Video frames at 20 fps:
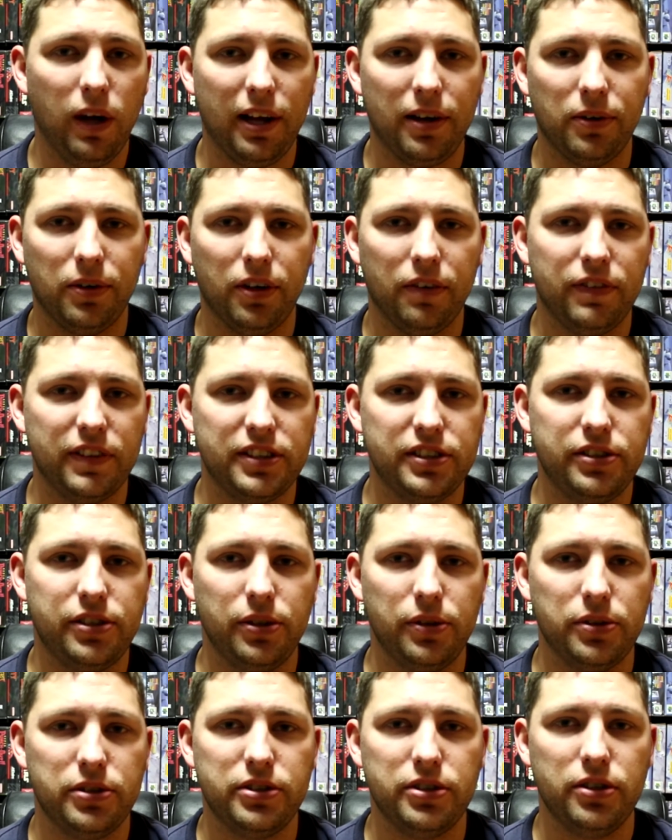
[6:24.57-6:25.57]
I don't know if it's
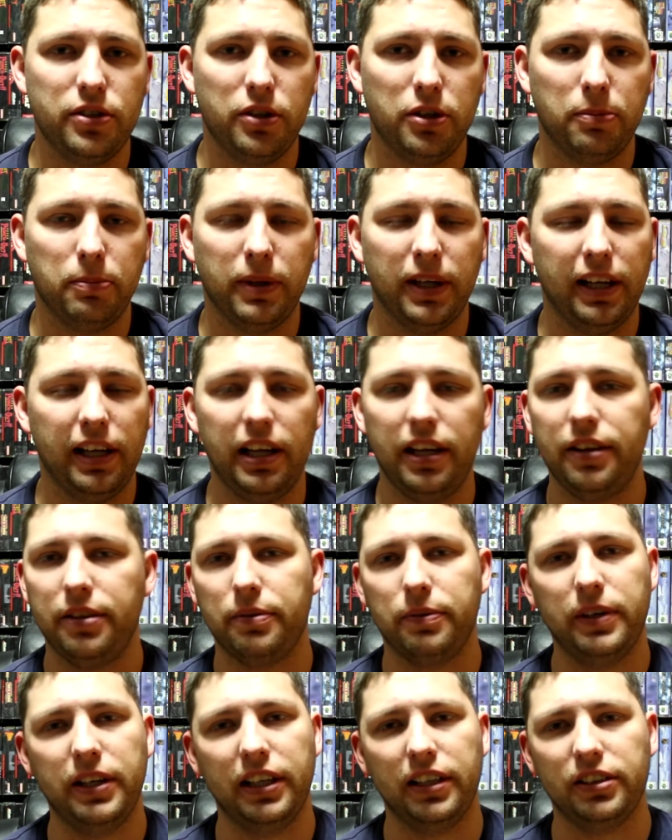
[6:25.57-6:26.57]
too soon, but
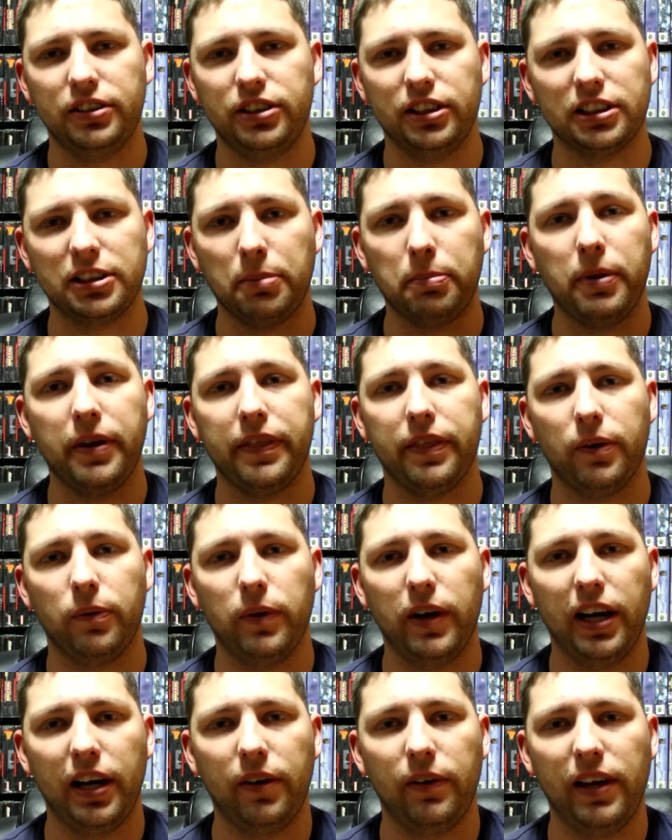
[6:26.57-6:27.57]
E3 is just a month away.